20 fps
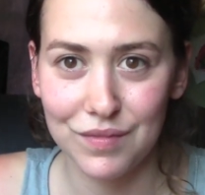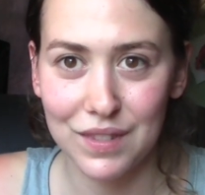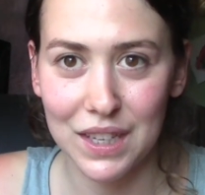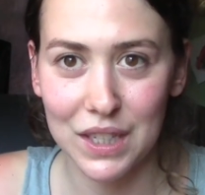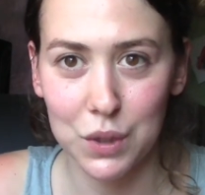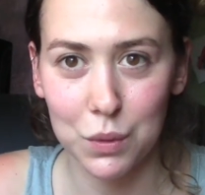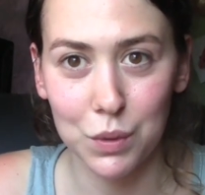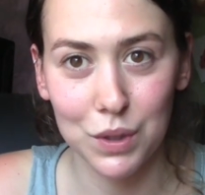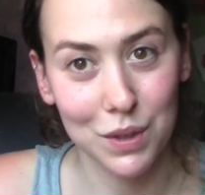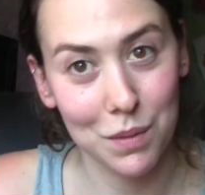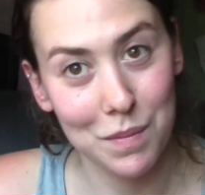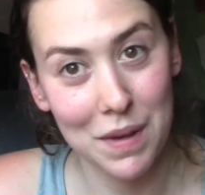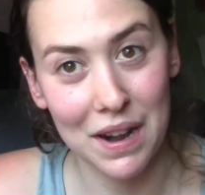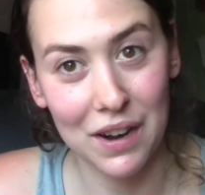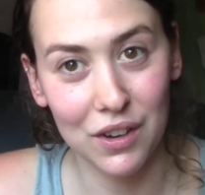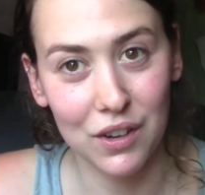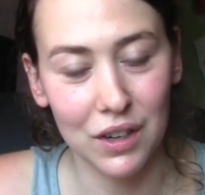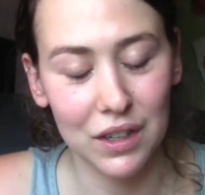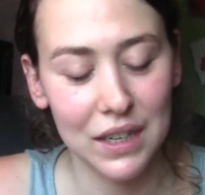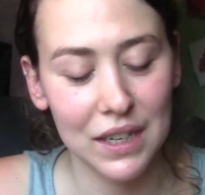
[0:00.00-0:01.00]
this was a
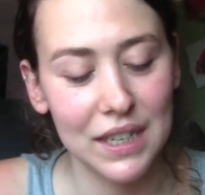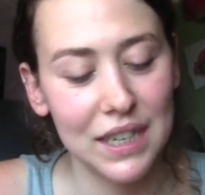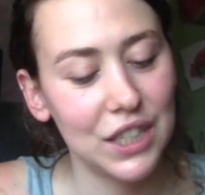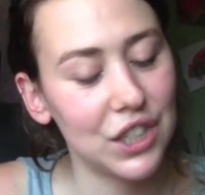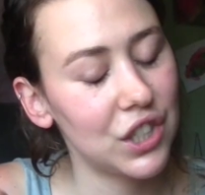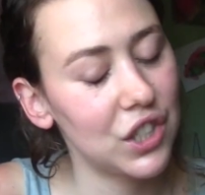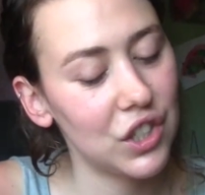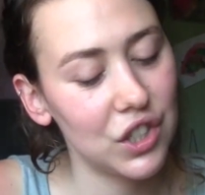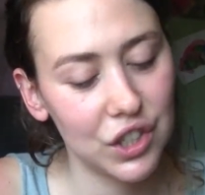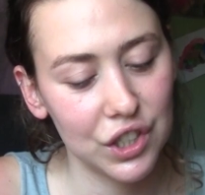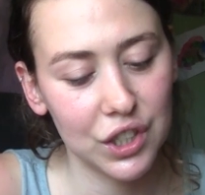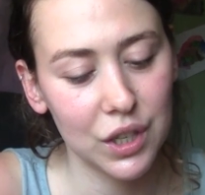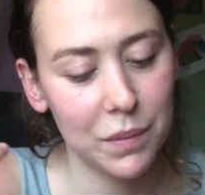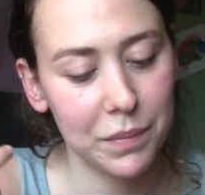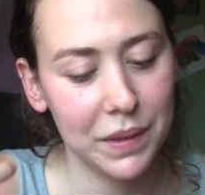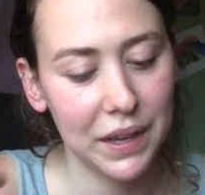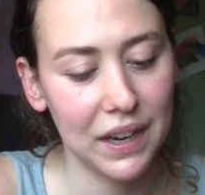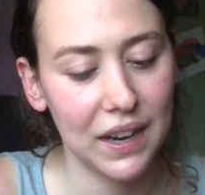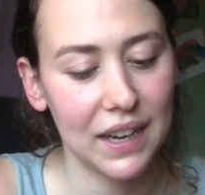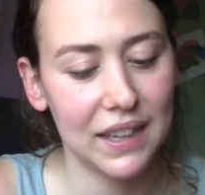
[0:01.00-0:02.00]
medical condition or
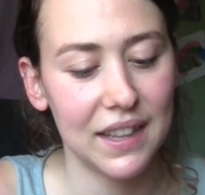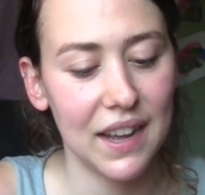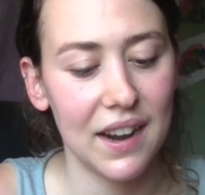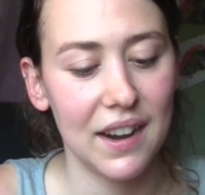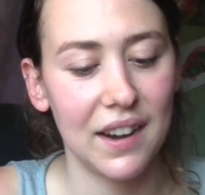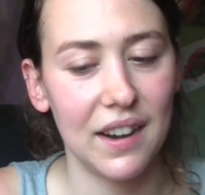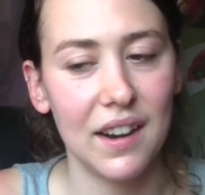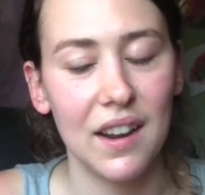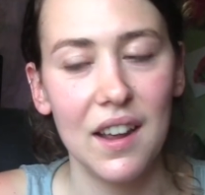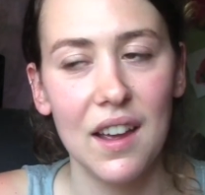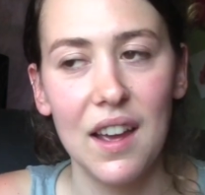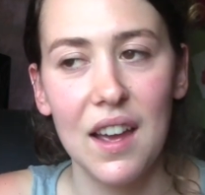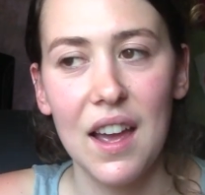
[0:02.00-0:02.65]
something like that.